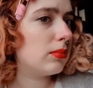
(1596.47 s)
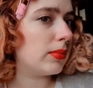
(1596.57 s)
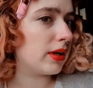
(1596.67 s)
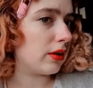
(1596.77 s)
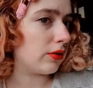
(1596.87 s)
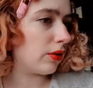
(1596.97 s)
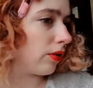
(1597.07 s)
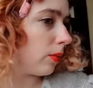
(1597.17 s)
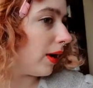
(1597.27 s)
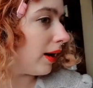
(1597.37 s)
because
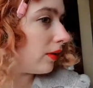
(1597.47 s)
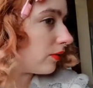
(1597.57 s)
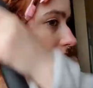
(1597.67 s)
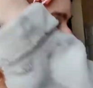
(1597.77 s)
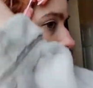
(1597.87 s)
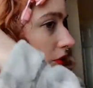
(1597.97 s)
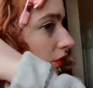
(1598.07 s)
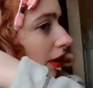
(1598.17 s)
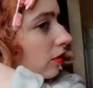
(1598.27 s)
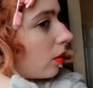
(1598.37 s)
otherwise you'll
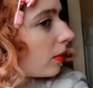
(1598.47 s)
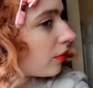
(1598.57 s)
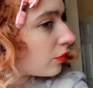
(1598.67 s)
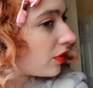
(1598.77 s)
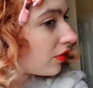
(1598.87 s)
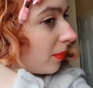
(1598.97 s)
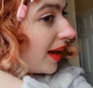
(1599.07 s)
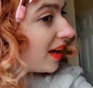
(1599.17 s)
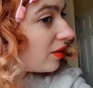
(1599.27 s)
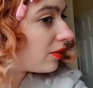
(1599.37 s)
just end up with a frizzy
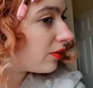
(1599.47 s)
mess,